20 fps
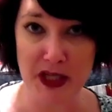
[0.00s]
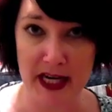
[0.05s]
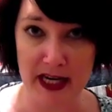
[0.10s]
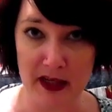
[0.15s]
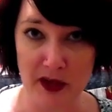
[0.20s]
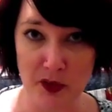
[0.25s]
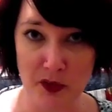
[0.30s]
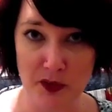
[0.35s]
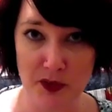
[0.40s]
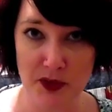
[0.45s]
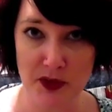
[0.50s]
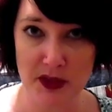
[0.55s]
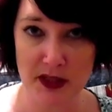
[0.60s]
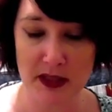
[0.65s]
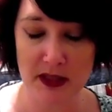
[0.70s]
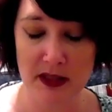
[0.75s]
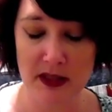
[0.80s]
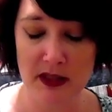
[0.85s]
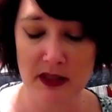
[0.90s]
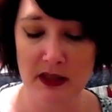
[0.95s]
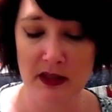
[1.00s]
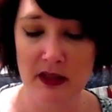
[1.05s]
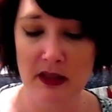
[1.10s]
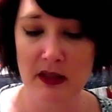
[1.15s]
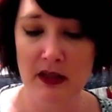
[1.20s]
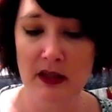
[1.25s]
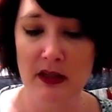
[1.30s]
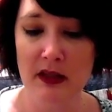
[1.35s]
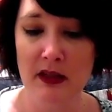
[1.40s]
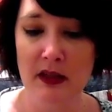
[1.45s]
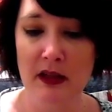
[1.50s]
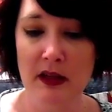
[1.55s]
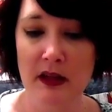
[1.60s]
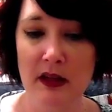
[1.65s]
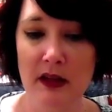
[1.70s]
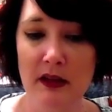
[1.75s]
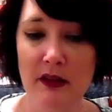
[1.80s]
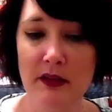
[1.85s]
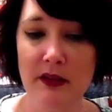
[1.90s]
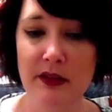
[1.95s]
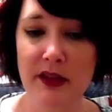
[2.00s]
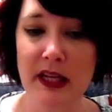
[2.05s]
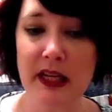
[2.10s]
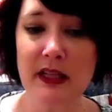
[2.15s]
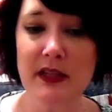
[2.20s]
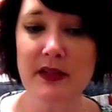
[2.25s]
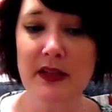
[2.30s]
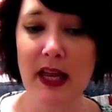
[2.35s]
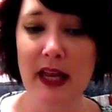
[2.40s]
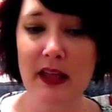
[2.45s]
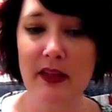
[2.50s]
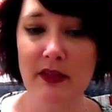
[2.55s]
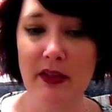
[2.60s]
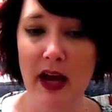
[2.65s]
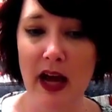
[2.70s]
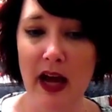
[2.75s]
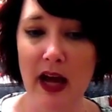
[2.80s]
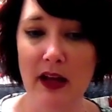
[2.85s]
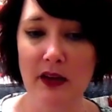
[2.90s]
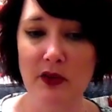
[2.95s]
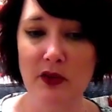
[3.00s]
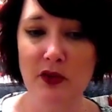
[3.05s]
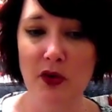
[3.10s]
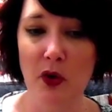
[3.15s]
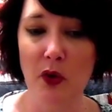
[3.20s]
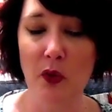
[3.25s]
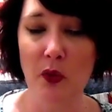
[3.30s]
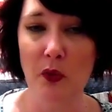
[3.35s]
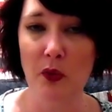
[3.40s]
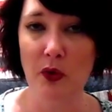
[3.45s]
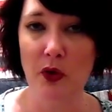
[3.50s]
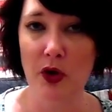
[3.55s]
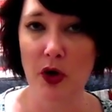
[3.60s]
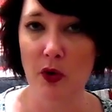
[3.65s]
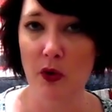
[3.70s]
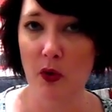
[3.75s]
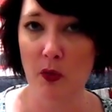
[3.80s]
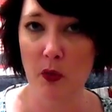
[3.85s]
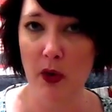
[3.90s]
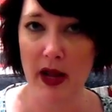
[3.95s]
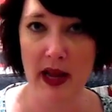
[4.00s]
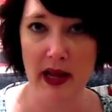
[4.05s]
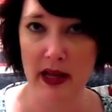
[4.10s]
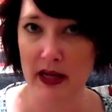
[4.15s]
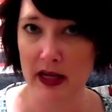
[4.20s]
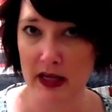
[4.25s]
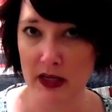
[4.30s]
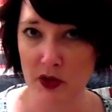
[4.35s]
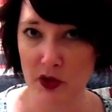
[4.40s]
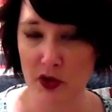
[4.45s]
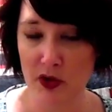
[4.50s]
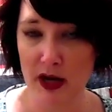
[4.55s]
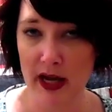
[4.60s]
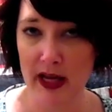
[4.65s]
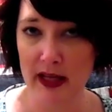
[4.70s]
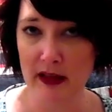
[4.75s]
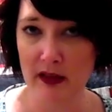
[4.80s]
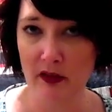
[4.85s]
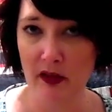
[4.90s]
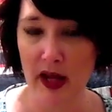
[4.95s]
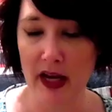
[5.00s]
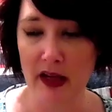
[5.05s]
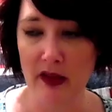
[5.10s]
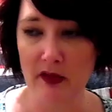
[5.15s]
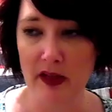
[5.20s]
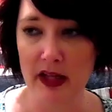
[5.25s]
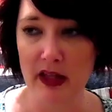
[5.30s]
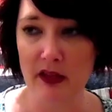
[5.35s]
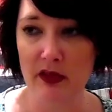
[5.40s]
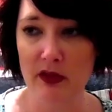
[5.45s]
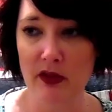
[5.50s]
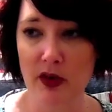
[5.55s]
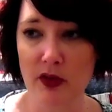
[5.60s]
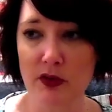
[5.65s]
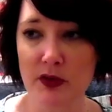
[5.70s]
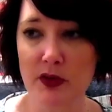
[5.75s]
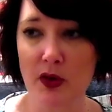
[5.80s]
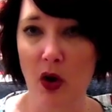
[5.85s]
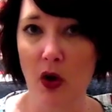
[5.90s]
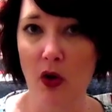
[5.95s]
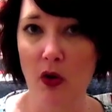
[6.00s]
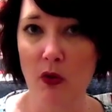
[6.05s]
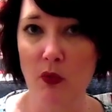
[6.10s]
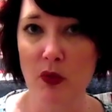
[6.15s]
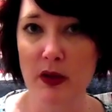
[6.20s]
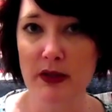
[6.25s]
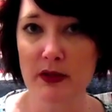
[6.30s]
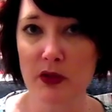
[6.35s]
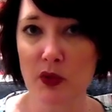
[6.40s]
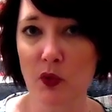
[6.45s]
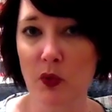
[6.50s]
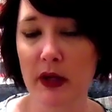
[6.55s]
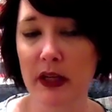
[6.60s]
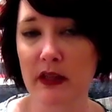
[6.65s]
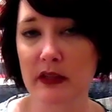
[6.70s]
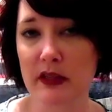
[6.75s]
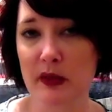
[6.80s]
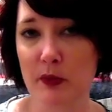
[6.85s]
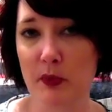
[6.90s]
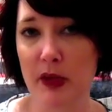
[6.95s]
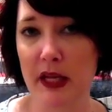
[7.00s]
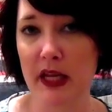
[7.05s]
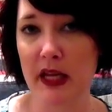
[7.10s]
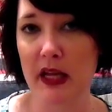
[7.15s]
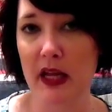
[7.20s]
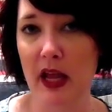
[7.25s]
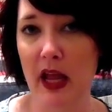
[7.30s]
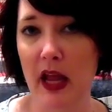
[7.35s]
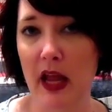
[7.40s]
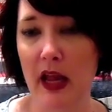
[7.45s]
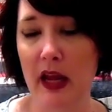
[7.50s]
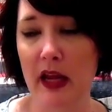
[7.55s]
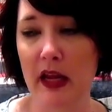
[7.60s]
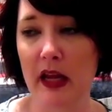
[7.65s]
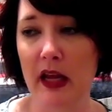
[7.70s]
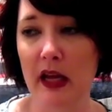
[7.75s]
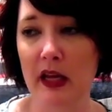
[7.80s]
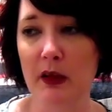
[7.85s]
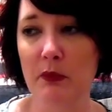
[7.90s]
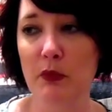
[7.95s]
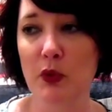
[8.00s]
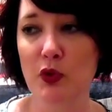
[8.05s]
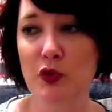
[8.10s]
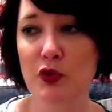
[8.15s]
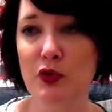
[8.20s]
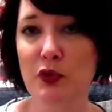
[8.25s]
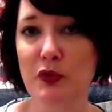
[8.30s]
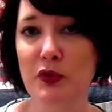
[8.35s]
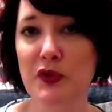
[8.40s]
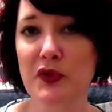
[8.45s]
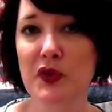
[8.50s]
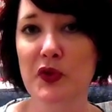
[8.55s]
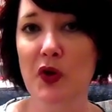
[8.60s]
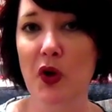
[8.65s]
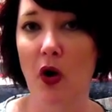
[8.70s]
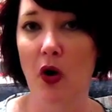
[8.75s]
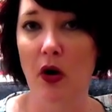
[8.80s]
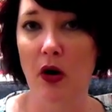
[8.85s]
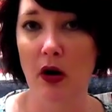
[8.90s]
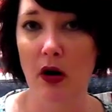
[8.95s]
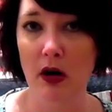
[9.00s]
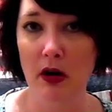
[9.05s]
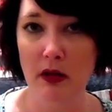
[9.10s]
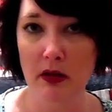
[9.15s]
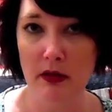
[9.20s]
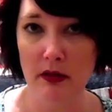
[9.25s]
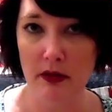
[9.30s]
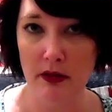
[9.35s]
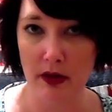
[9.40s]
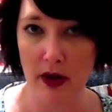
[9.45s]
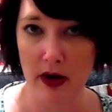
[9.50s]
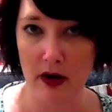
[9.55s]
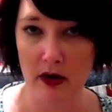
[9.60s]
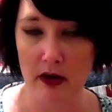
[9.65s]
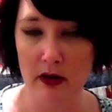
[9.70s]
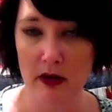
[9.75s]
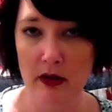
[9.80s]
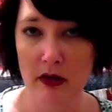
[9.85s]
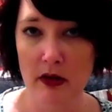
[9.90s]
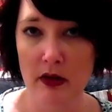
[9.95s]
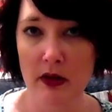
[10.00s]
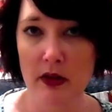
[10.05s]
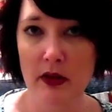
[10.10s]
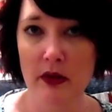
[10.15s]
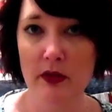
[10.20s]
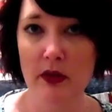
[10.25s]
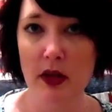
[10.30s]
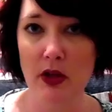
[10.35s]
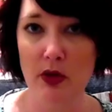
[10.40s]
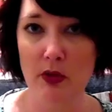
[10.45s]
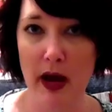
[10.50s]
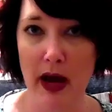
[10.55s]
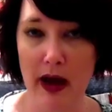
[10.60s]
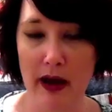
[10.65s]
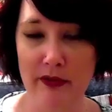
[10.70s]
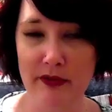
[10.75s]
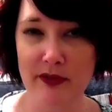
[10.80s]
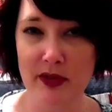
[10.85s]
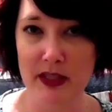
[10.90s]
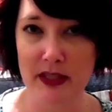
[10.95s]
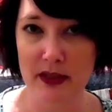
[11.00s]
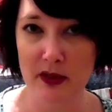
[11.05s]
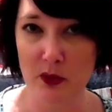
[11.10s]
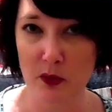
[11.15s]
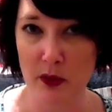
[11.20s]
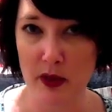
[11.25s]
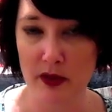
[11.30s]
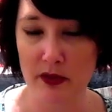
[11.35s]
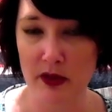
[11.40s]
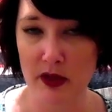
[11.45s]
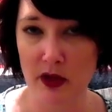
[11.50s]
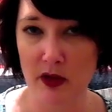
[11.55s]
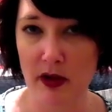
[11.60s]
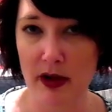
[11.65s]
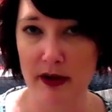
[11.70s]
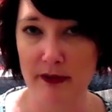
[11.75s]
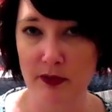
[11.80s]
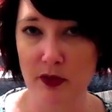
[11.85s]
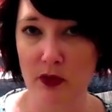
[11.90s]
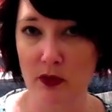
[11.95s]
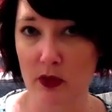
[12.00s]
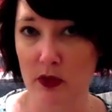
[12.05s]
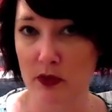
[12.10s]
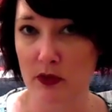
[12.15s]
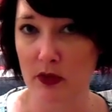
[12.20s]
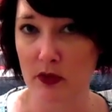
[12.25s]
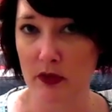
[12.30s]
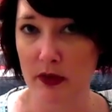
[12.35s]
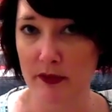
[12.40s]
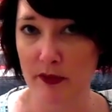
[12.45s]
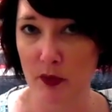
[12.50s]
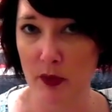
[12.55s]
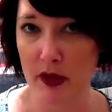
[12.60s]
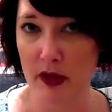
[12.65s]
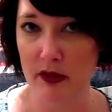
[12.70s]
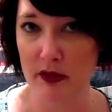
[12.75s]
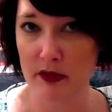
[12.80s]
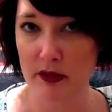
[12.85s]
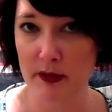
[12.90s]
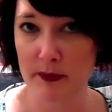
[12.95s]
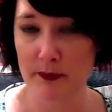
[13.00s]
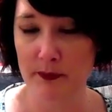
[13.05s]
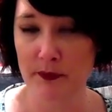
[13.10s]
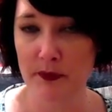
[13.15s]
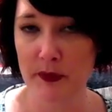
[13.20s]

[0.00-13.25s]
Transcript: channels. Things like that don't go away in your head lightly. There's always going to be an emotional scar there that you have to deal with and you have to learn to live with.